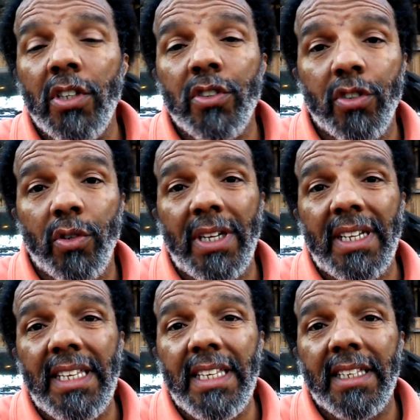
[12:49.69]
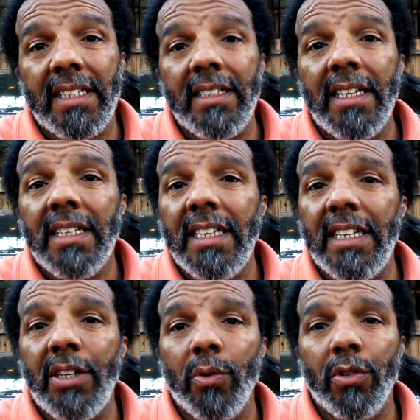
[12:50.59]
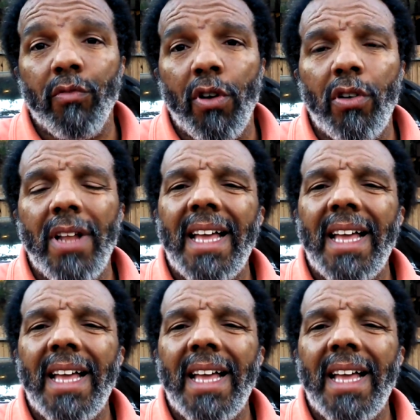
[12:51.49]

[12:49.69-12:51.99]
so that he can get it on the road.